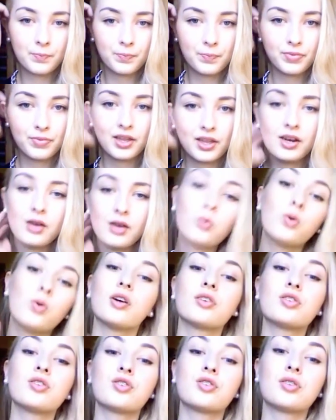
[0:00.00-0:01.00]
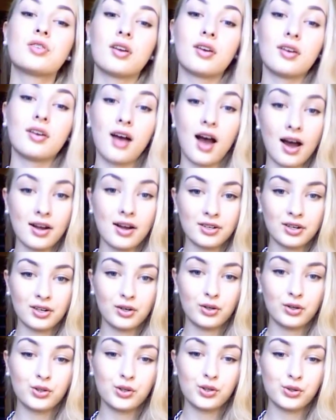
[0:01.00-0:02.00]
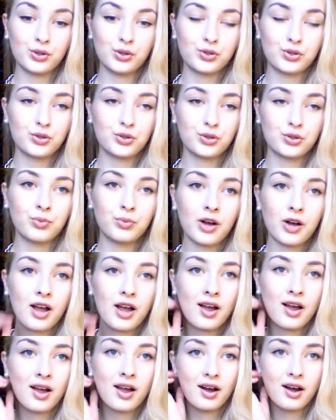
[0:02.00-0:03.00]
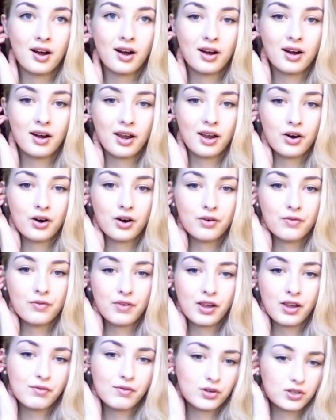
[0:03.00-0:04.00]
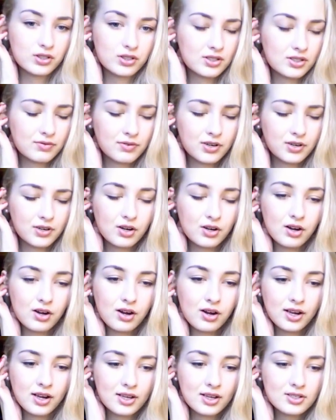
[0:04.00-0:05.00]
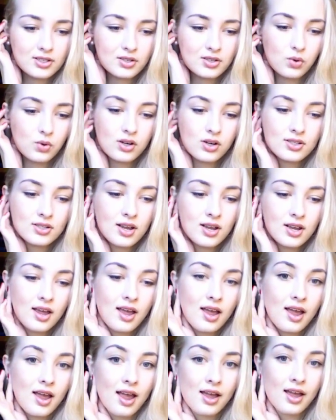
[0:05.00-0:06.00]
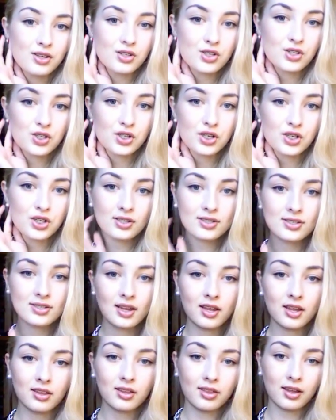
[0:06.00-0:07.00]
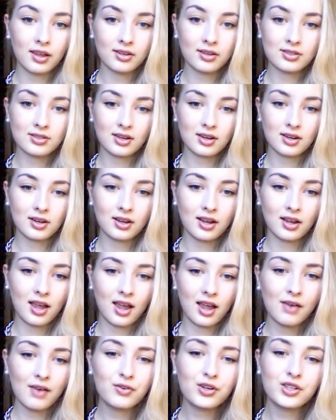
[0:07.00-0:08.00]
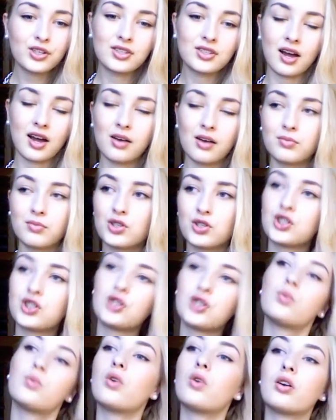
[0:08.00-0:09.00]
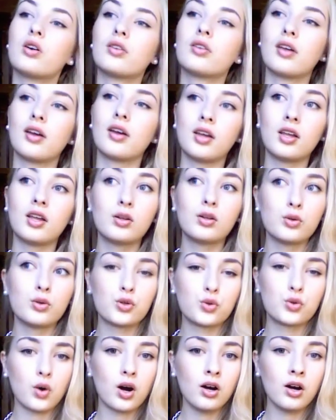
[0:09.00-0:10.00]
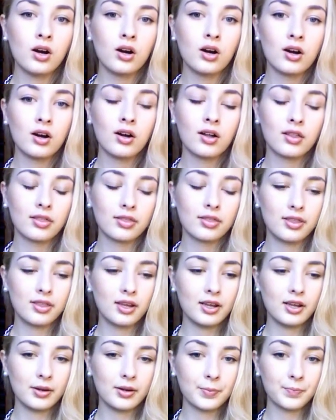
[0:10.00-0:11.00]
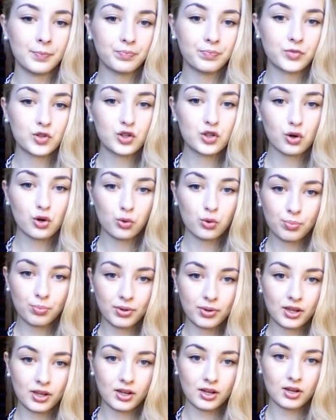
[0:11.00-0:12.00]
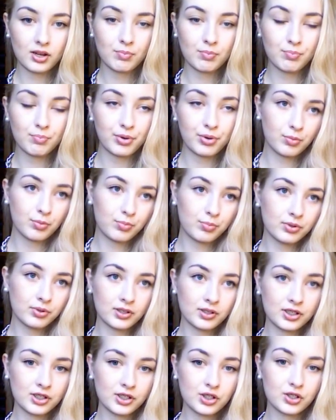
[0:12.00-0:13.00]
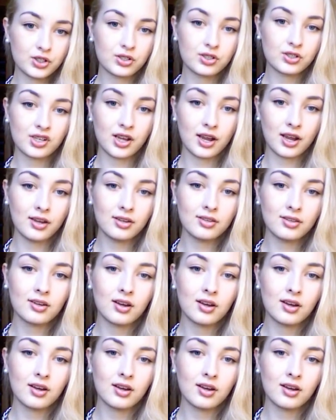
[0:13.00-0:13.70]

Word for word: Then I watched Hannah on YouTube, uh, her favorites video, I guess it was, and she said that every time she wore the Illusoire, the taupey purplish shade,